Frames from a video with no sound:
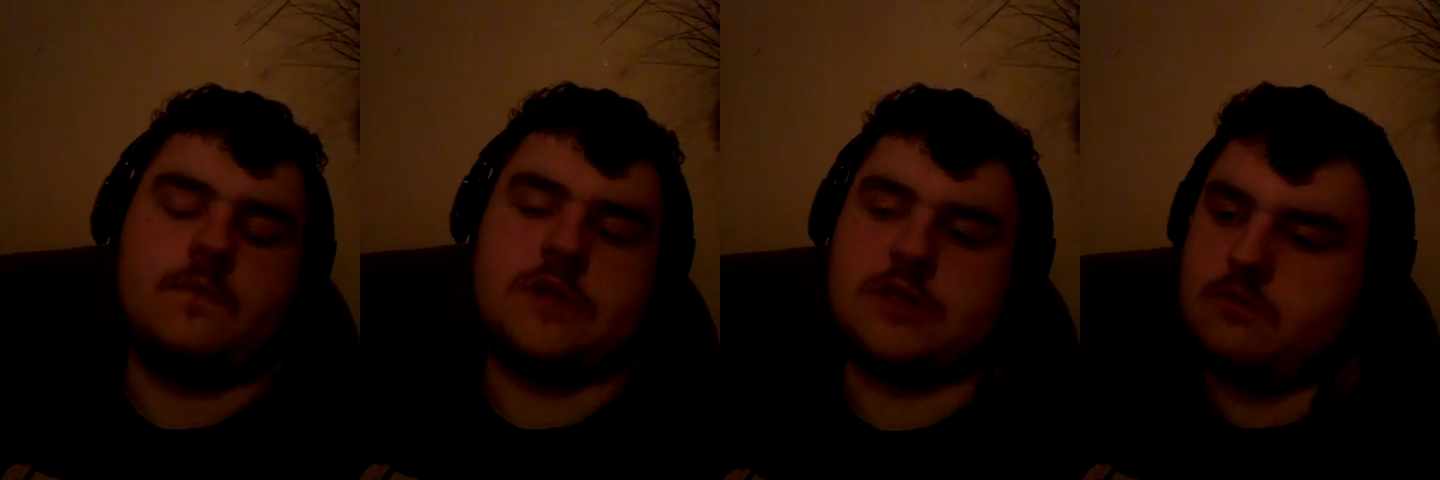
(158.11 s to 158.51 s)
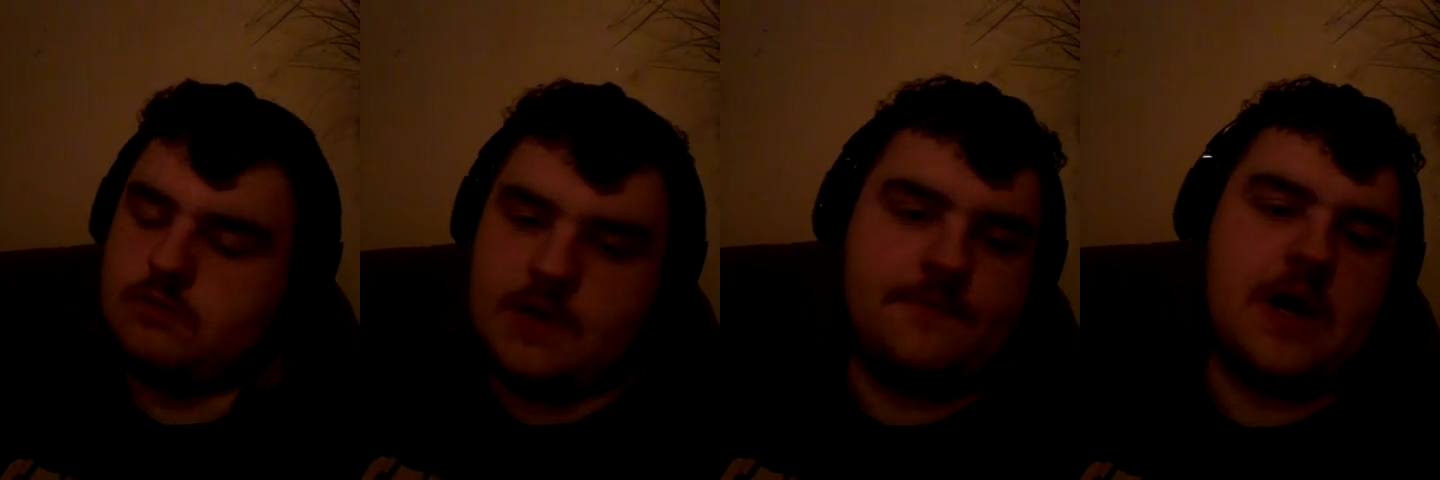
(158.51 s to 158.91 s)
Just
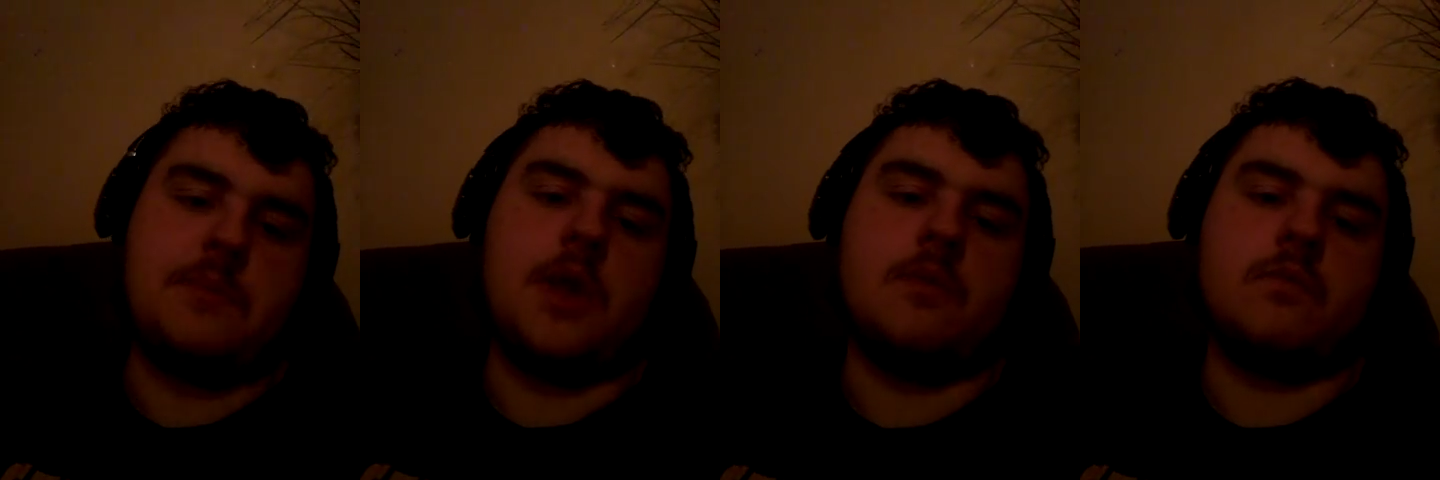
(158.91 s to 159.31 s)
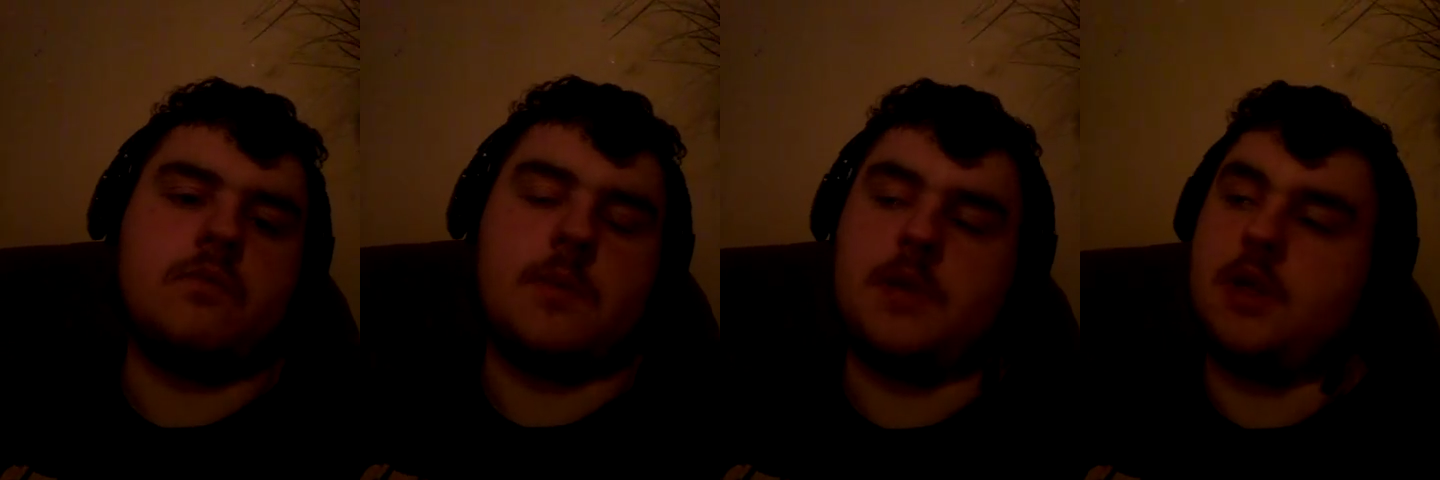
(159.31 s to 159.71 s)
come fight me.
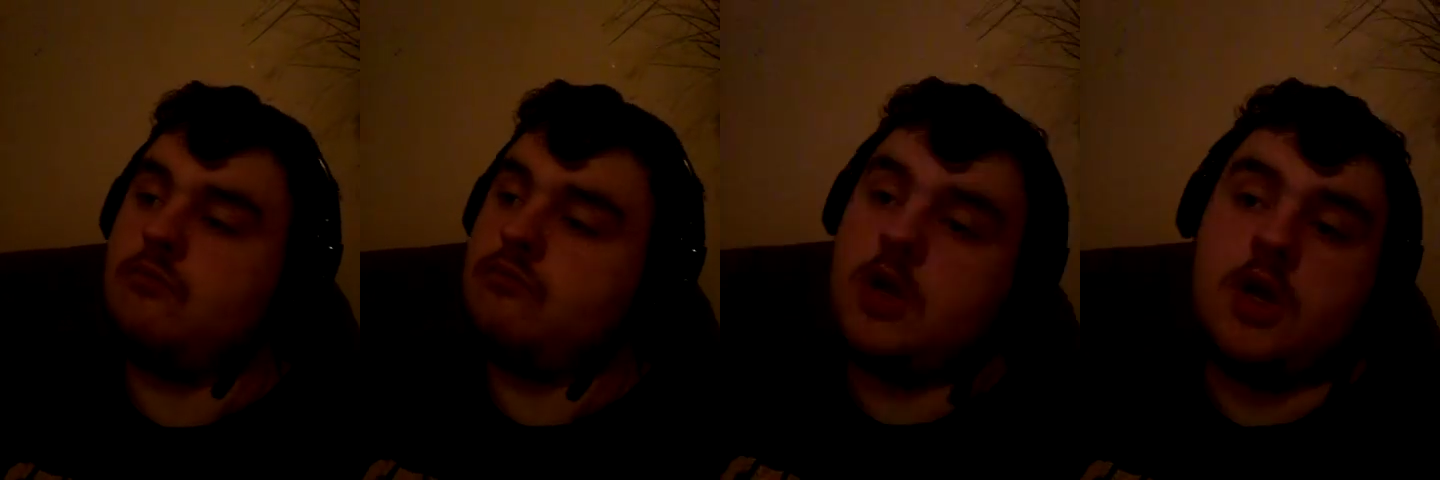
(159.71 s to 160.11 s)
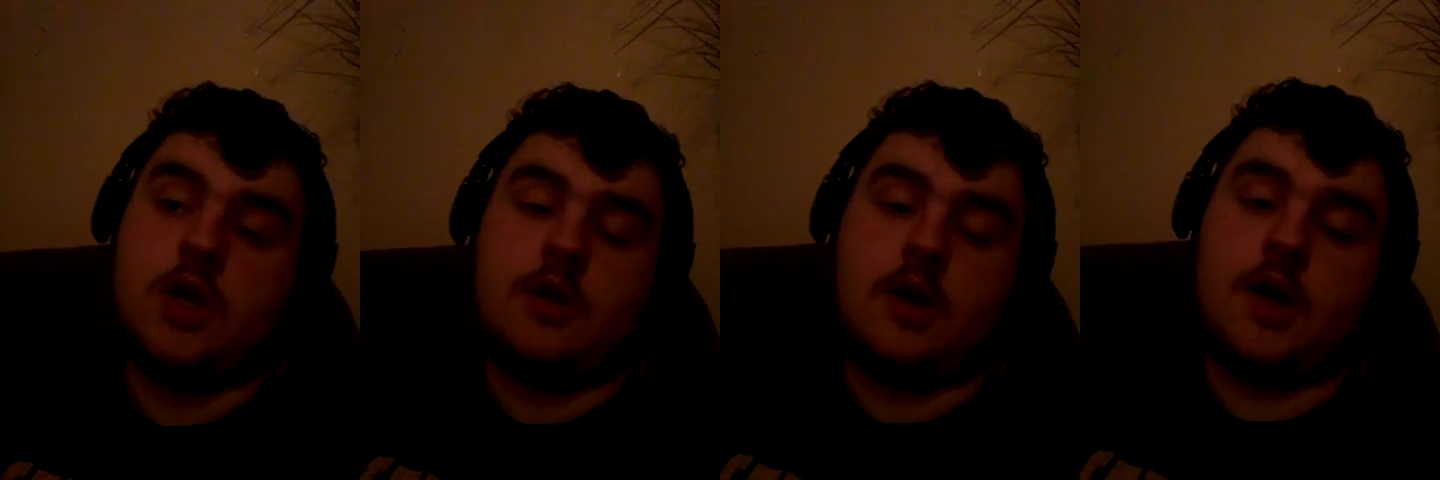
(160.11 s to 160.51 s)
I mean,
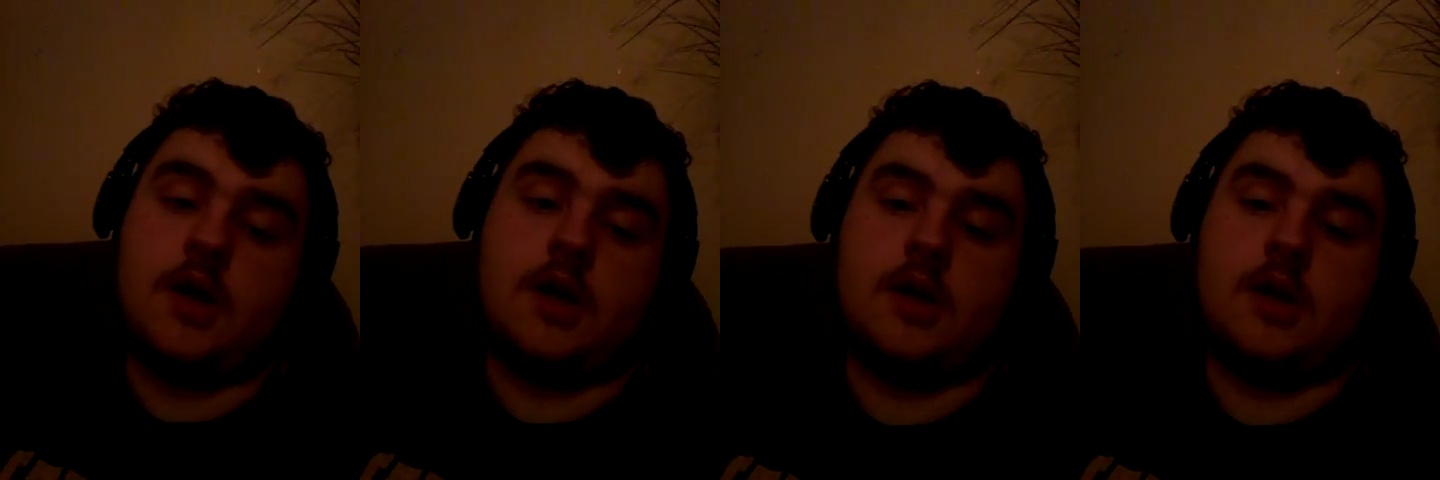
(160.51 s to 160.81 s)
uh,